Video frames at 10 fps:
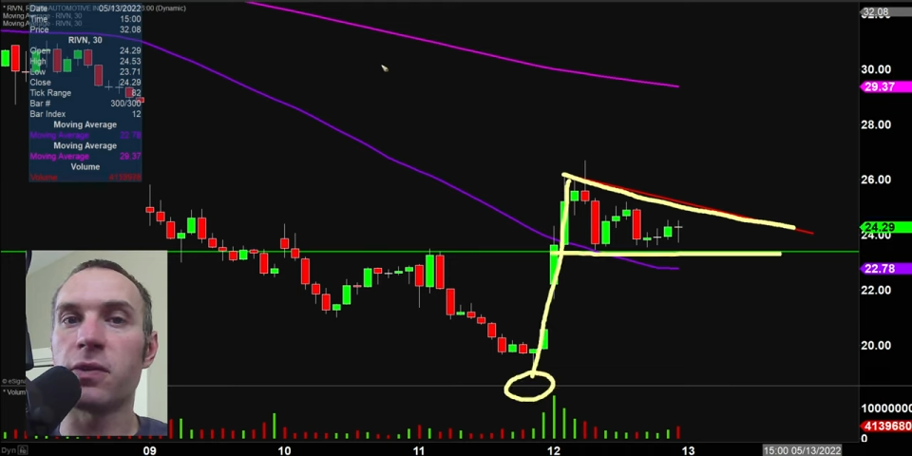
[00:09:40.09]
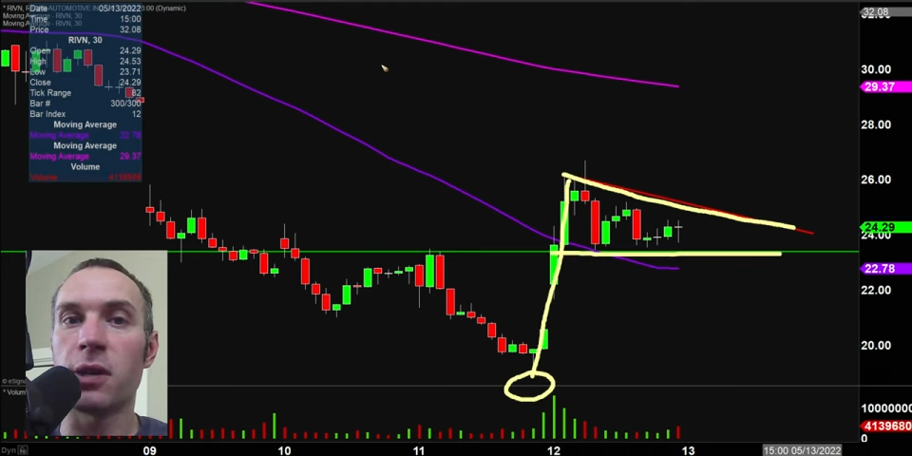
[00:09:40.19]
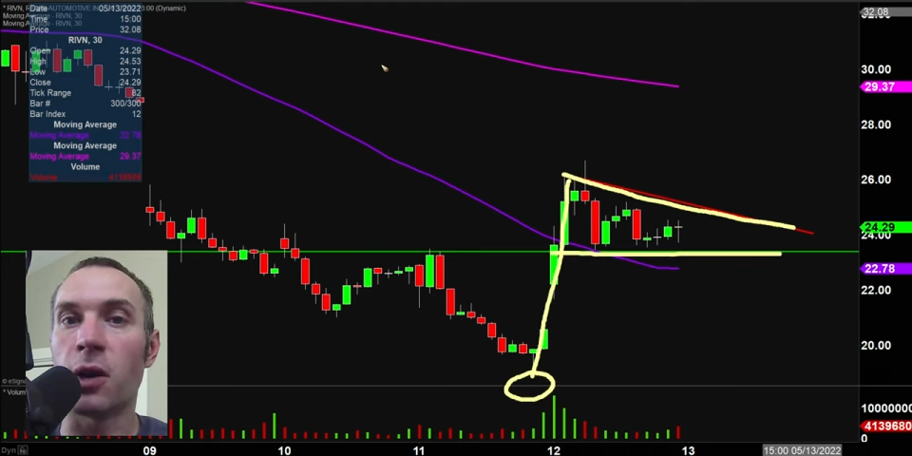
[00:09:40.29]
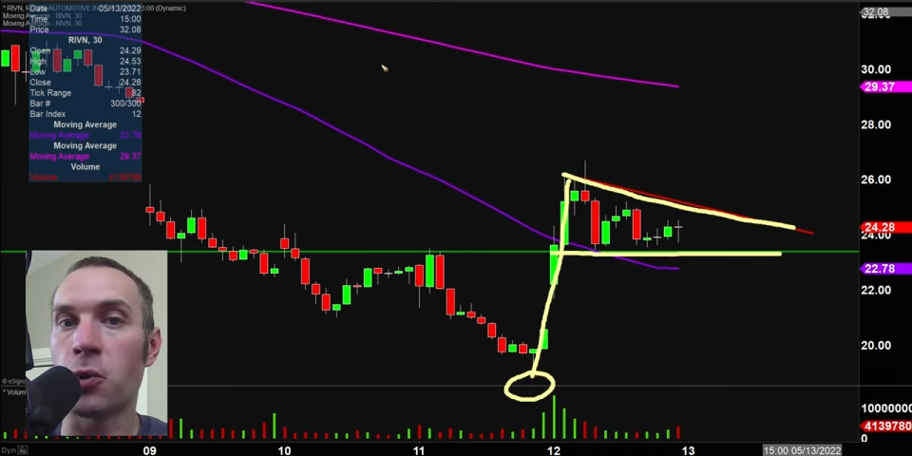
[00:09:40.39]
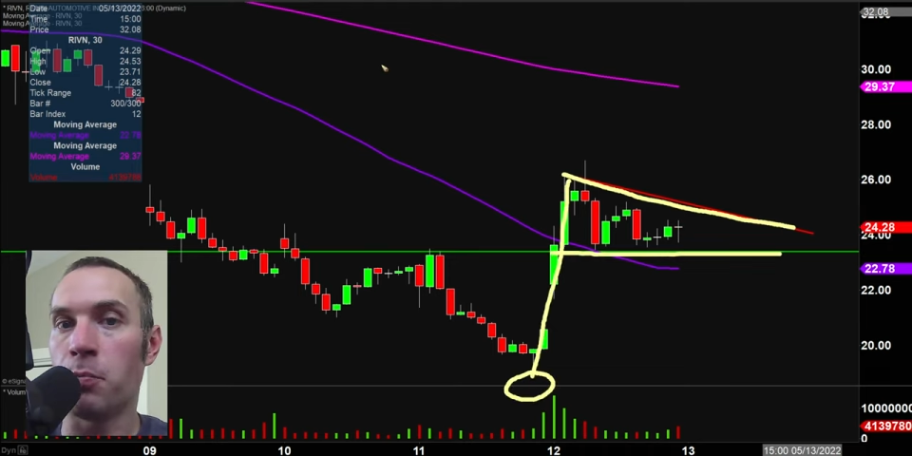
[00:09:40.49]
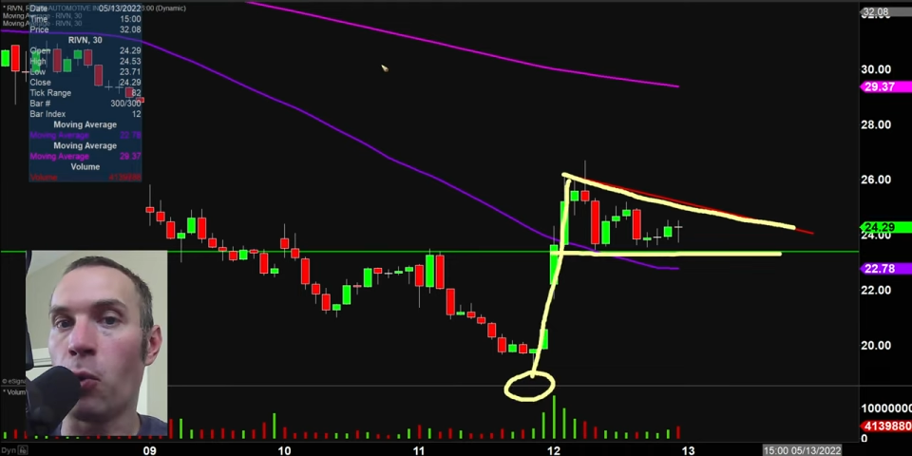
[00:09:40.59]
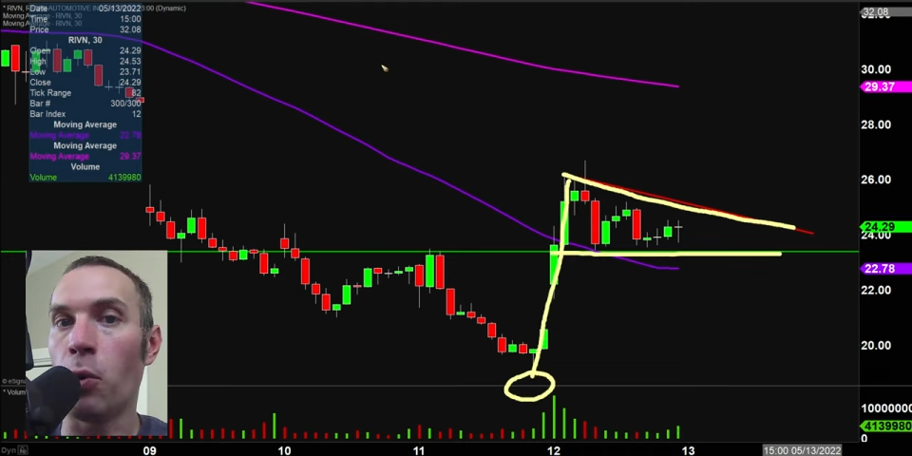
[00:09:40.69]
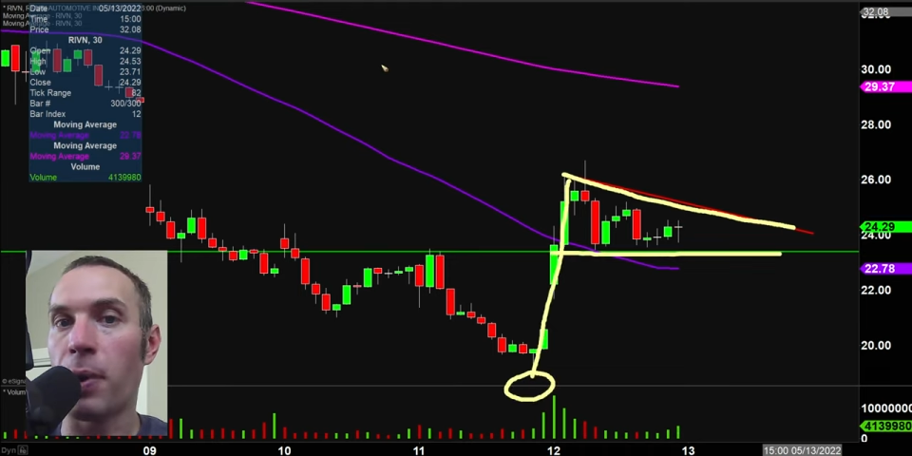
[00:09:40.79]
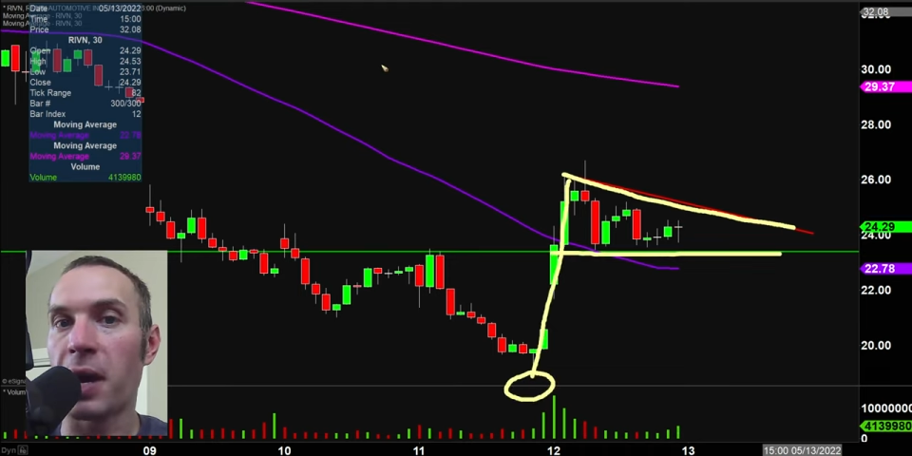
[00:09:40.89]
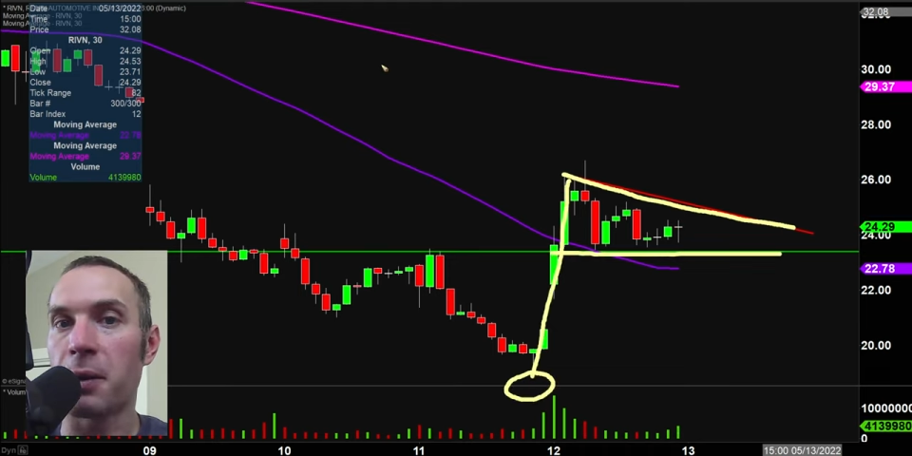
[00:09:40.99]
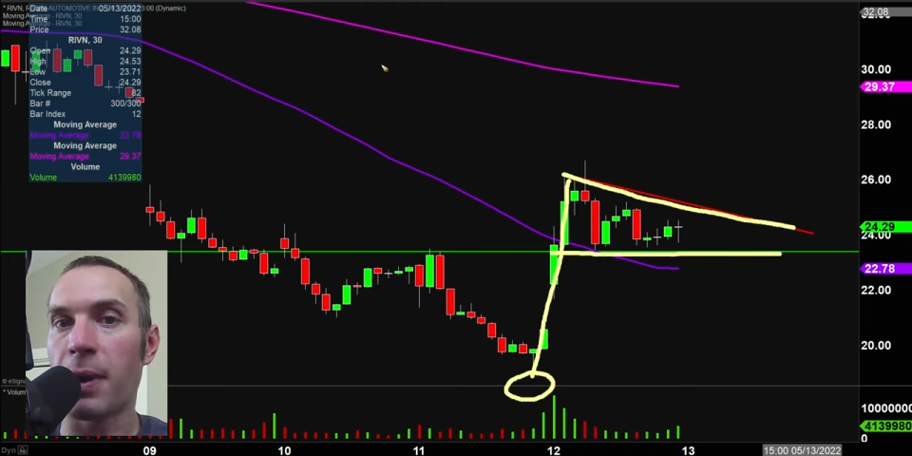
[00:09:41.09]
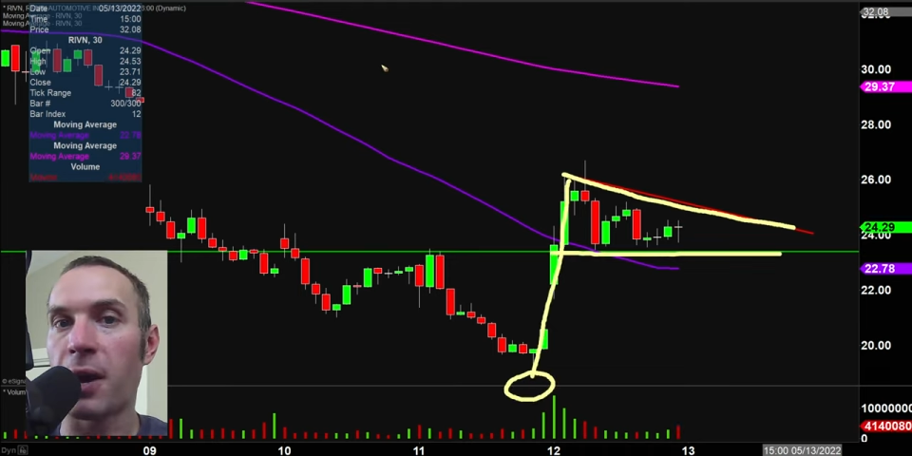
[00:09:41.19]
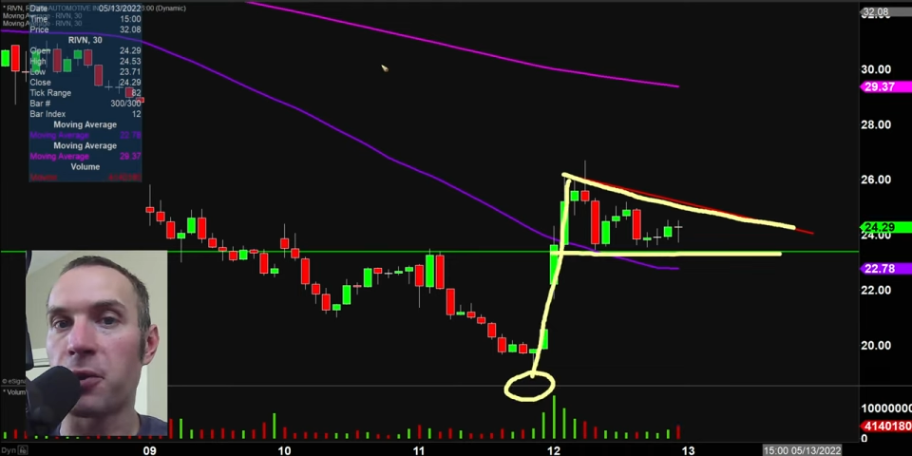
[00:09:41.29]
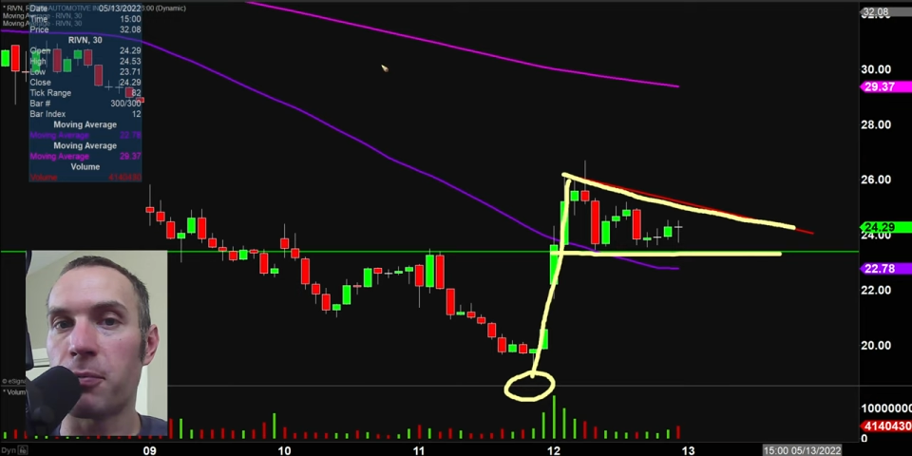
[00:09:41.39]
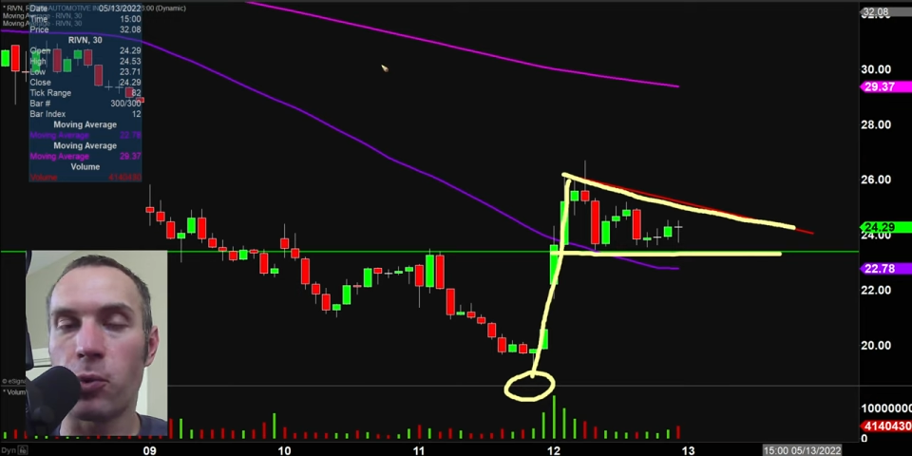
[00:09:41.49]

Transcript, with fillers: another bull pennant pattern,